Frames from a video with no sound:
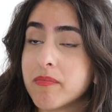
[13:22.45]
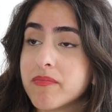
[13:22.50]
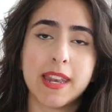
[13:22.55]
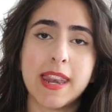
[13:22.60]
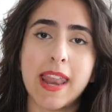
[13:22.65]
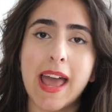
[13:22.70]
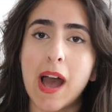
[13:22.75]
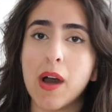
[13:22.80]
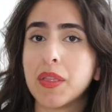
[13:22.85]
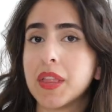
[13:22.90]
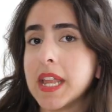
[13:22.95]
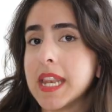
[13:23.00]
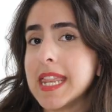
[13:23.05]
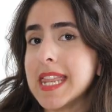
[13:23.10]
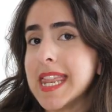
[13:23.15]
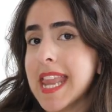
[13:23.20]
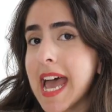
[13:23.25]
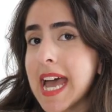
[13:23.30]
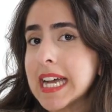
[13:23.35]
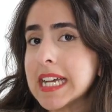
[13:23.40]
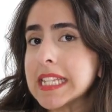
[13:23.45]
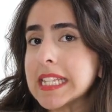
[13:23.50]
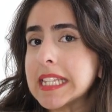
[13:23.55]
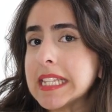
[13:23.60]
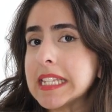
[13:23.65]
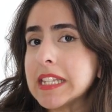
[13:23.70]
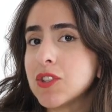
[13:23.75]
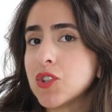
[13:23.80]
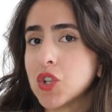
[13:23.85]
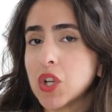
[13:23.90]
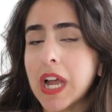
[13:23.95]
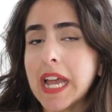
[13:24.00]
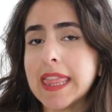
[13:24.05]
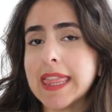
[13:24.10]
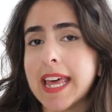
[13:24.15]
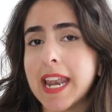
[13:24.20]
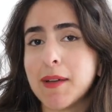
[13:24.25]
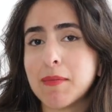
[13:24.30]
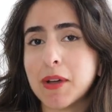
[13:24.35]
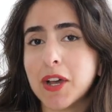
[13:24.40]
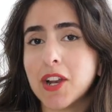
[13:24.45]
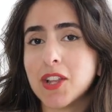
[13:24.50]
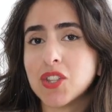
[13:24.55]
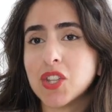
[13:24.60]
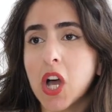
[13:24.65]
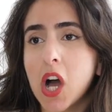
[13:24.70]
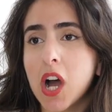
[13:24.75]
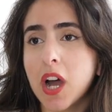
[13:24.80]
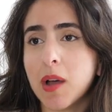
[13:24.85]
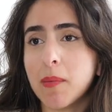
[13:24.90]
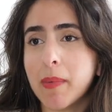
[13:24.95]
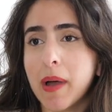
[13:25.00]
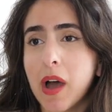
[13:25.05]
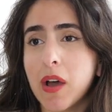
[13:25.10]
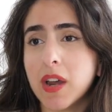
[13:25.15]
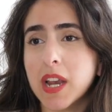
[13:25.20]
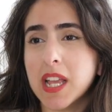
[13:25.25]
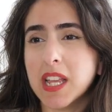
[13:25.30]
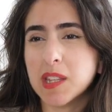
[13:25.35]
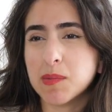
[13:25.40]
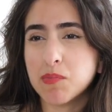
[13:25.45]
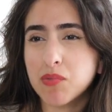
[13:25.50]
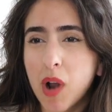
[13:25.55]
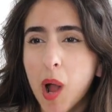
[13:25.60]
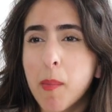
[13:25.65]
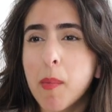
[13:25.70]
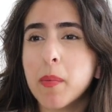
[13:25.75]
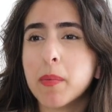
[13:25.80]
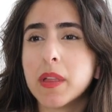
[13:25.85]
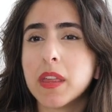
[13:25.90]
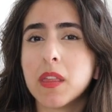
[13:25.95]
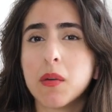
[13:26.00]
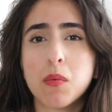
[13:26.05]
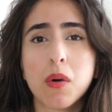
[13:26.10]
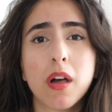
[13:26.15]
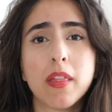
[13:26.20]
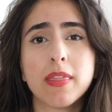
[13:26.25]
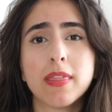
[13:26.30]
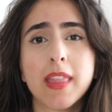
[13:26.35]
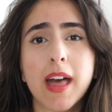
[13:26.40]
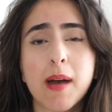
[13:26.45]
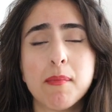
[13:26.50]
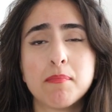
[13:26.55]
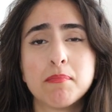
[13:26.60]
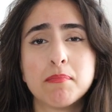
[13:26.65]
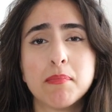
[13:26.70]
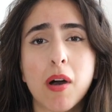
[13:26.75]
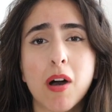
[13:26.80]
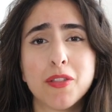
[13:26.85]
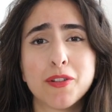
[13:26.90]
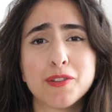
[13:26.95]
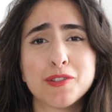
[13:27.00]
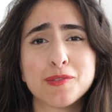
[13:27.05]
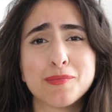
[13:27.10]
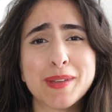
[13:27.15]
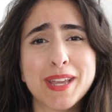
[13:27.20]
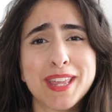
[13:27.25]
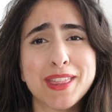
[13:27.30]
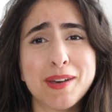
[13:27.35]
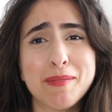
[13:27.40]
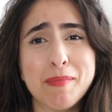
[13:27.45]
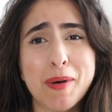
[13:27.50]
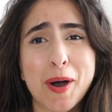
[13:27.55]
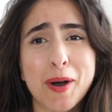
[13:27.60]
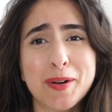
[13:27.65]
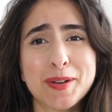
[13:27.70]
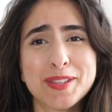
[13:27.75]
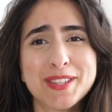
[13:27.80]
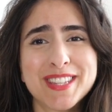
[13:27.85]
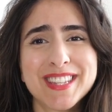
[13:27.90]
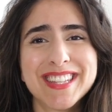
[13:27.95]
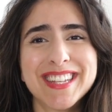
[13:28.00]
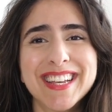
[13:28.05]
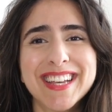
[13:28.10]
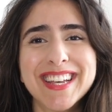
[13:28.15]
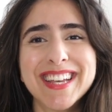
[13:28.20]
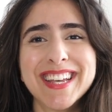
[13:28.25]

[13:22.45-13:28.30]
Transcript: Now the next trend that I'm going to talk about is probably the one that bothers me the most.